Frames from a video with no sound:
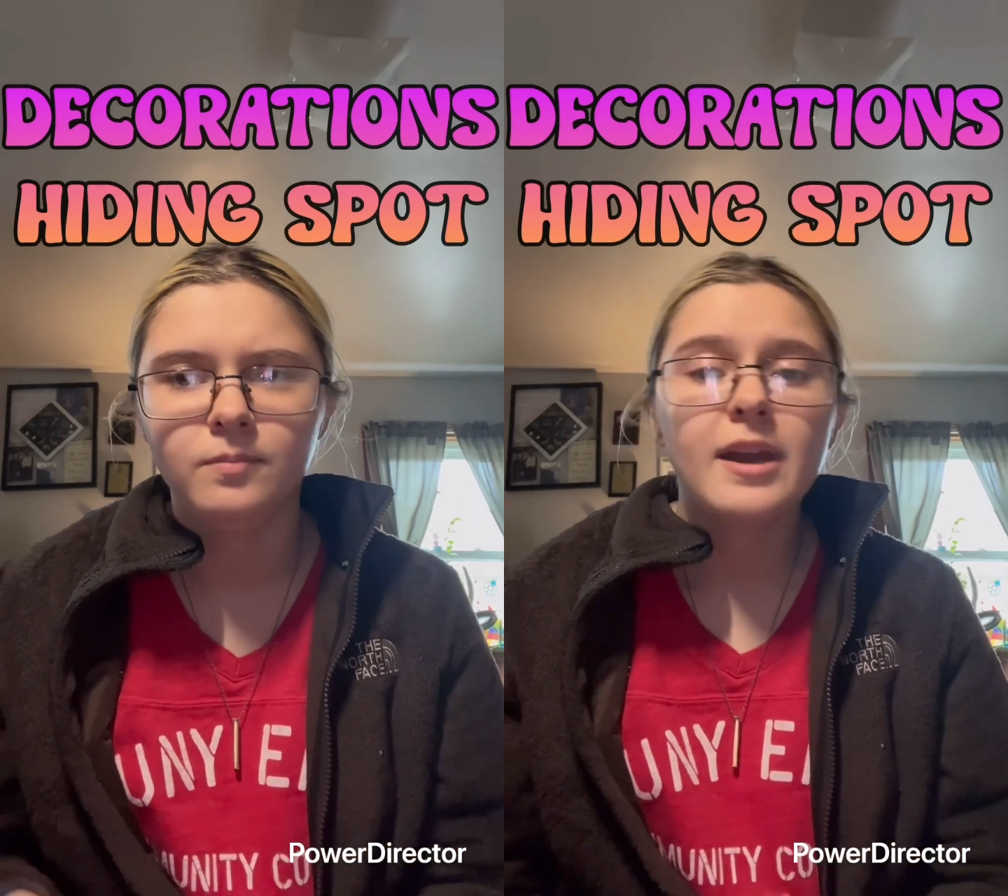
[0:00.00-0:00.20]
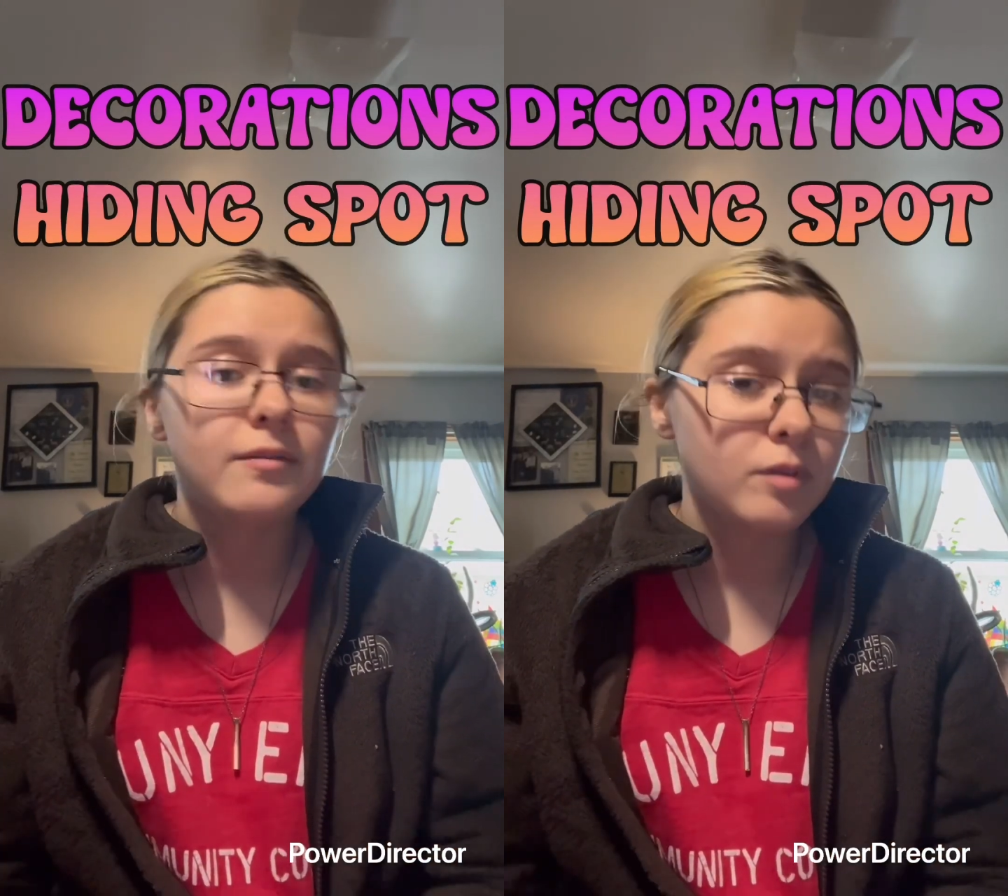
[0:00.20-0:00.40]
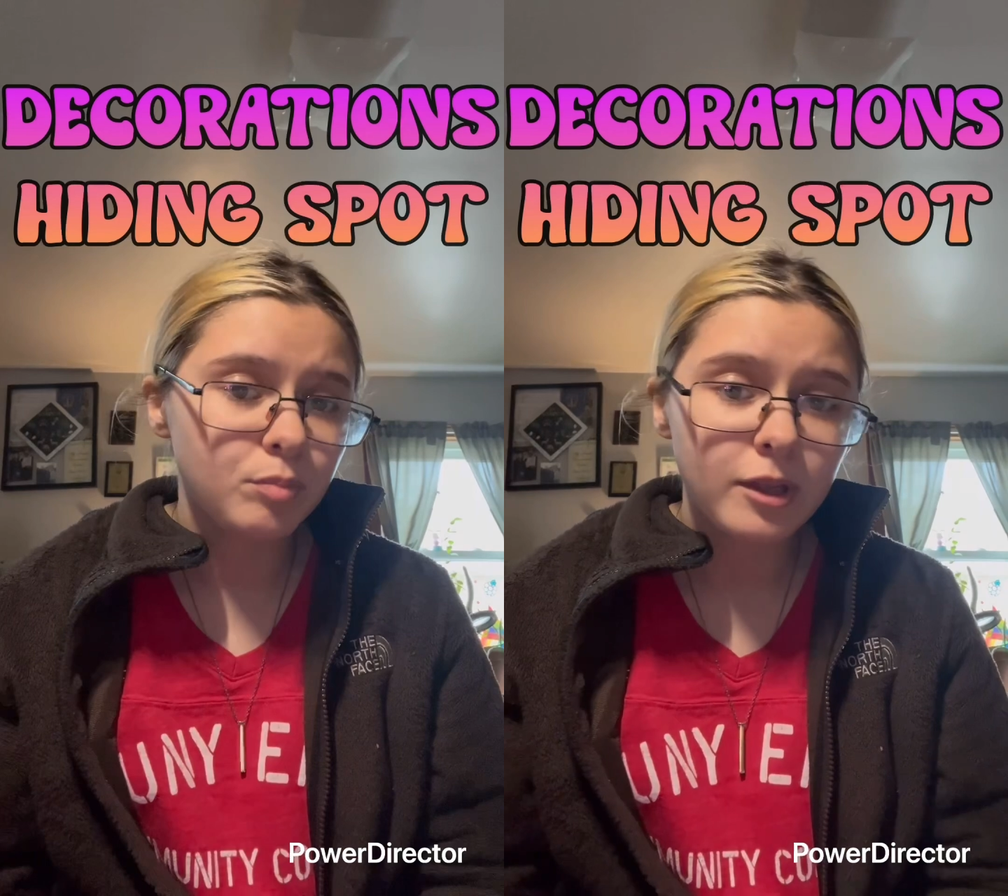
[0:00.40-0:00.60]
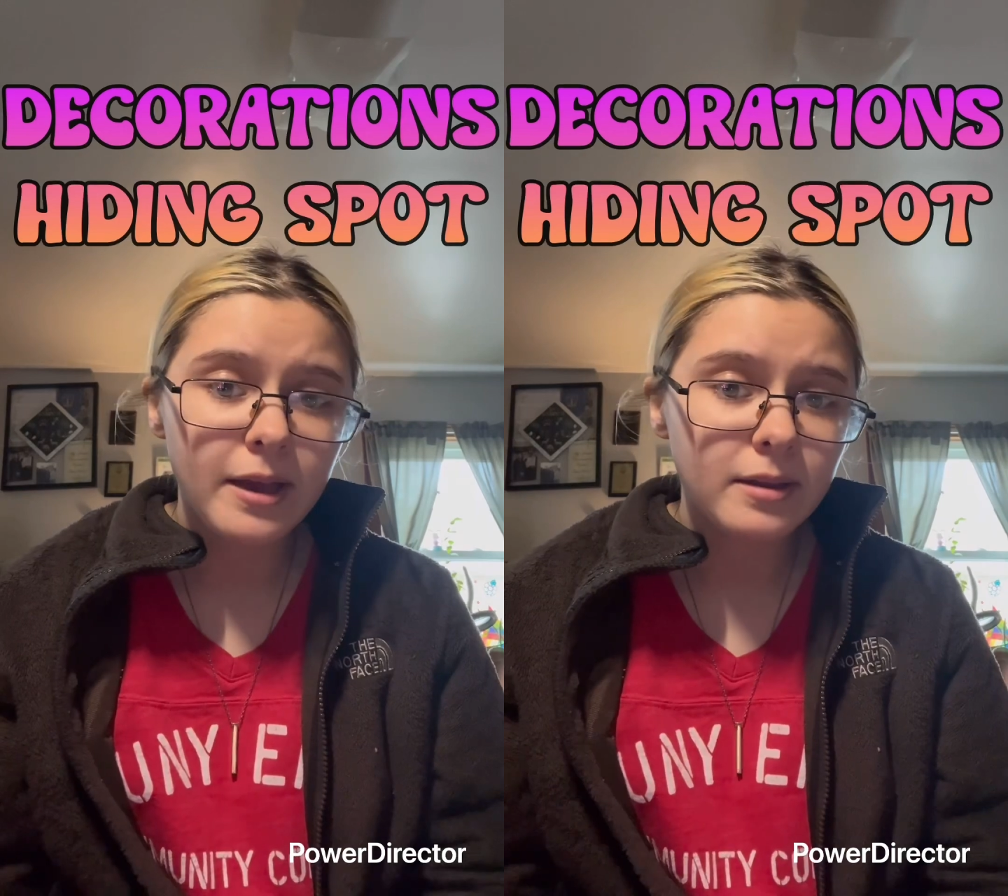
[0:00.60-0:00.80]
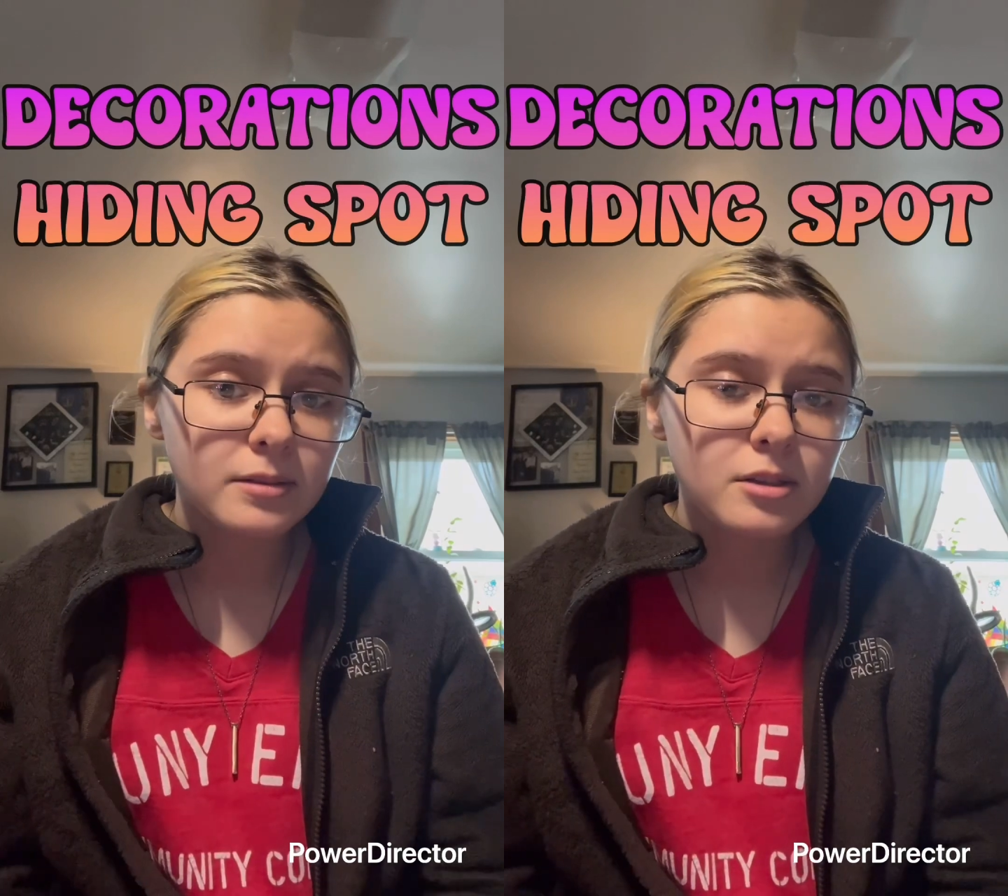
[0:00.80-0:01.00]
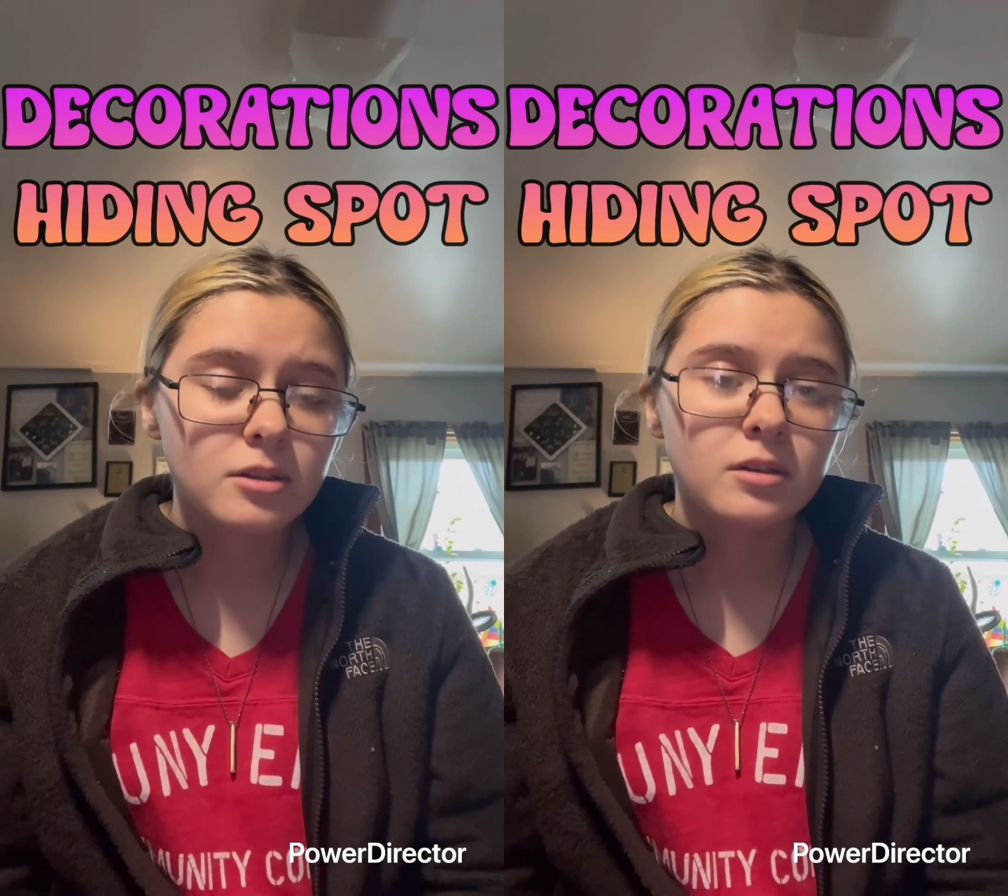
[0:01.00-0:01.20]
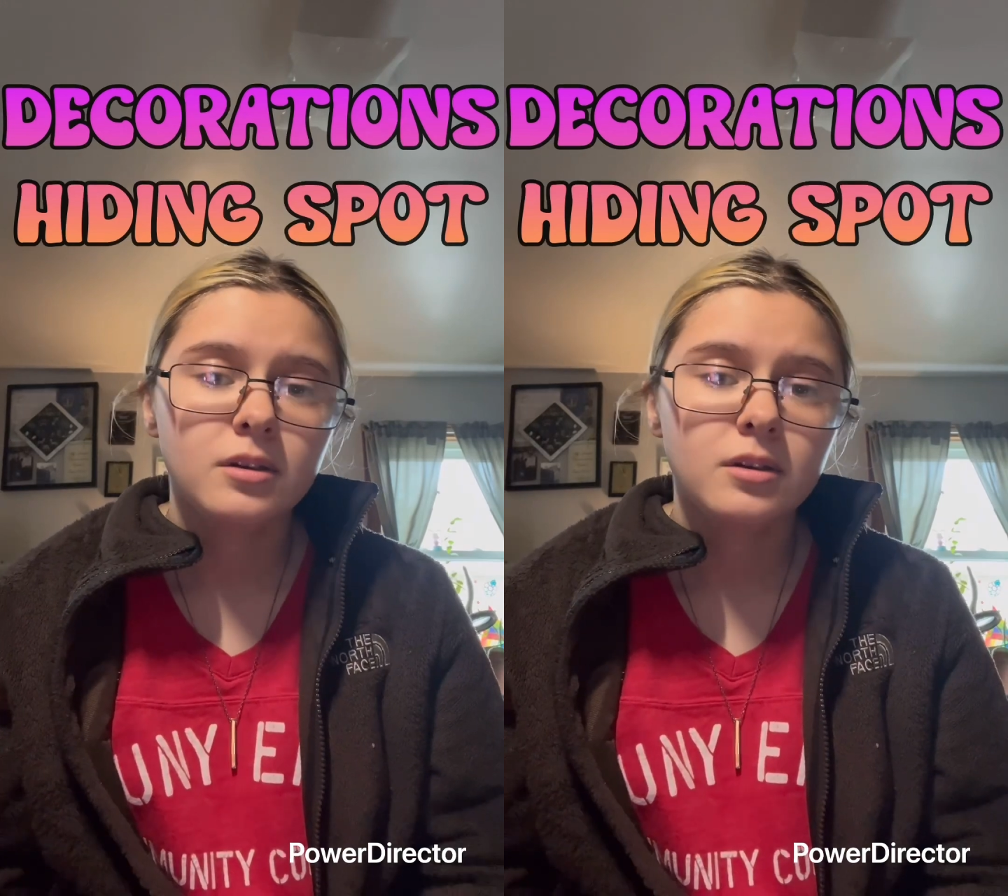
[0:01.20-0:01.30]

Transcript: Having plants